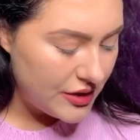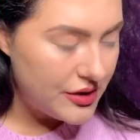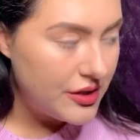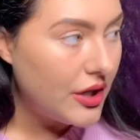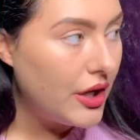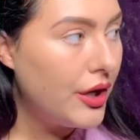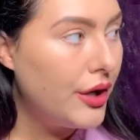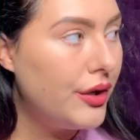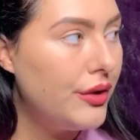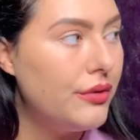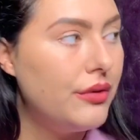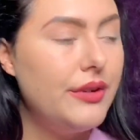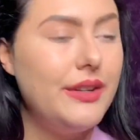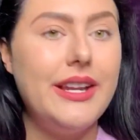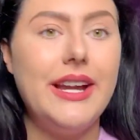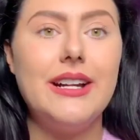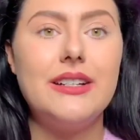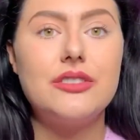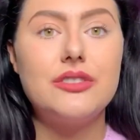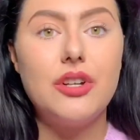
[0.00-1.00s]
So
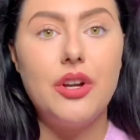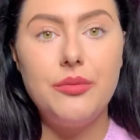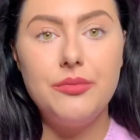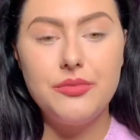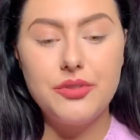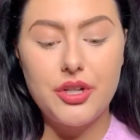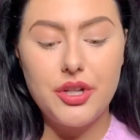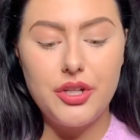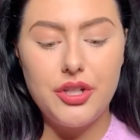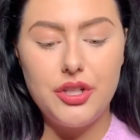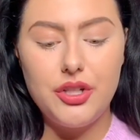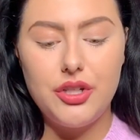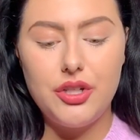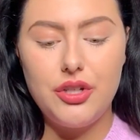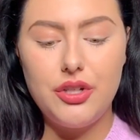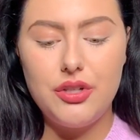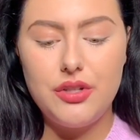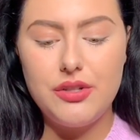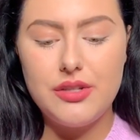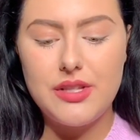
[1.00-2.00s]
next I'm going to
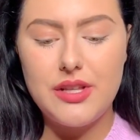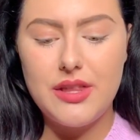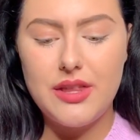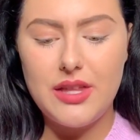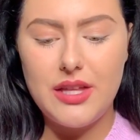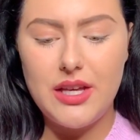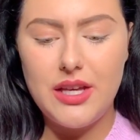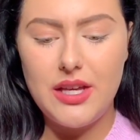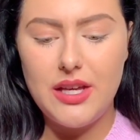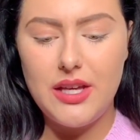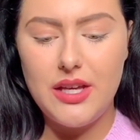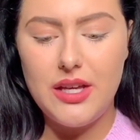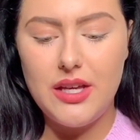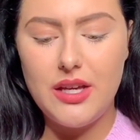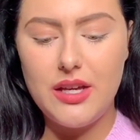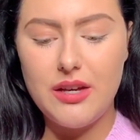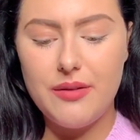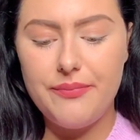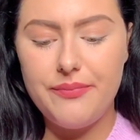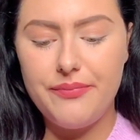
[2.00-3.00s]
use
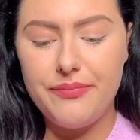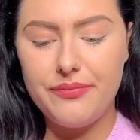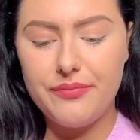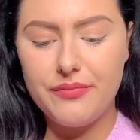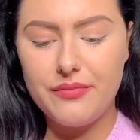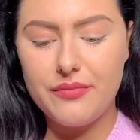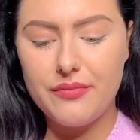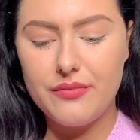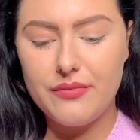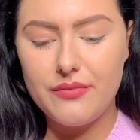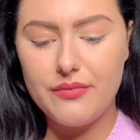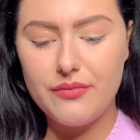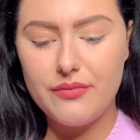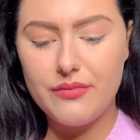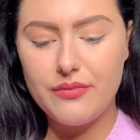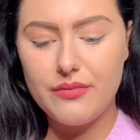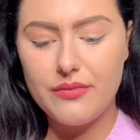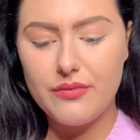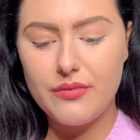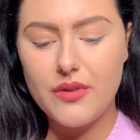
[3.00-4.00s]
the
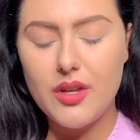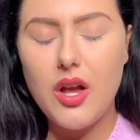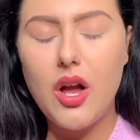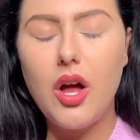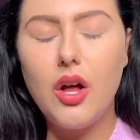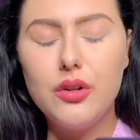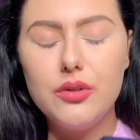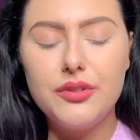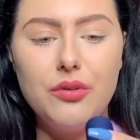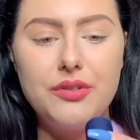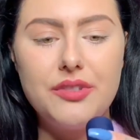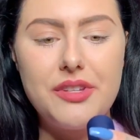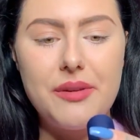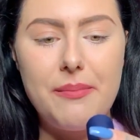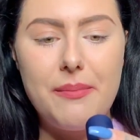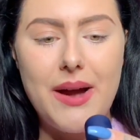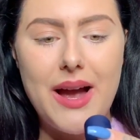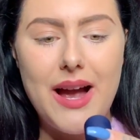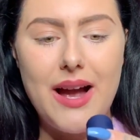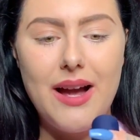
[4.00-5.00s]
Ultra
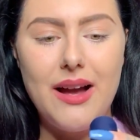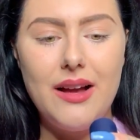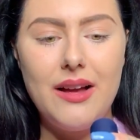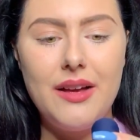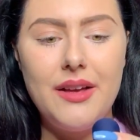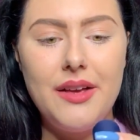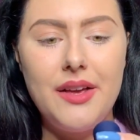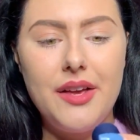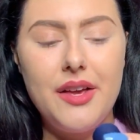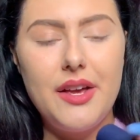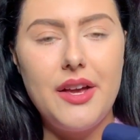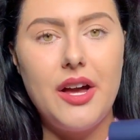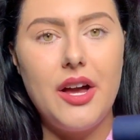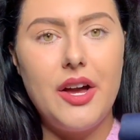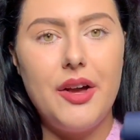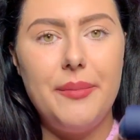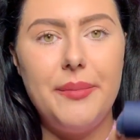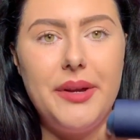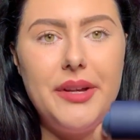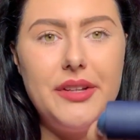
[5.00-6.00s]
Matte
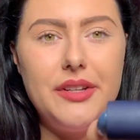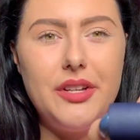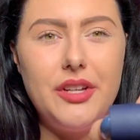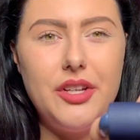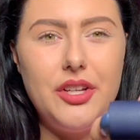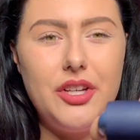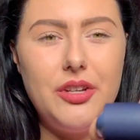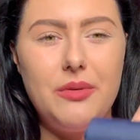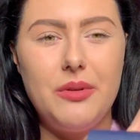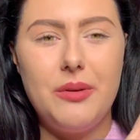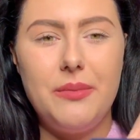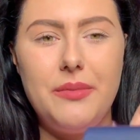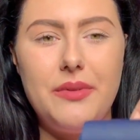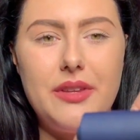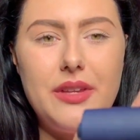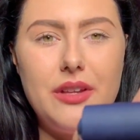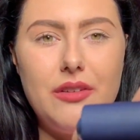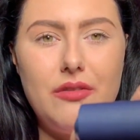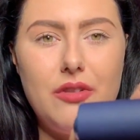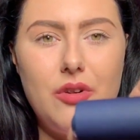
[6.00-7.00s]
in
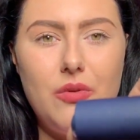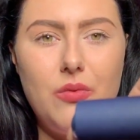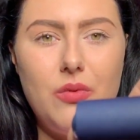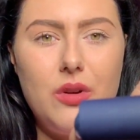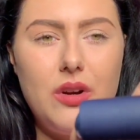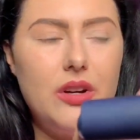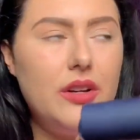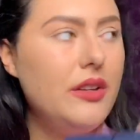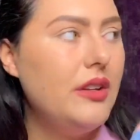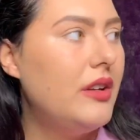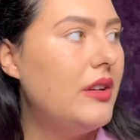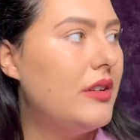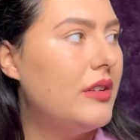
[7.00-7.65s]
UM01.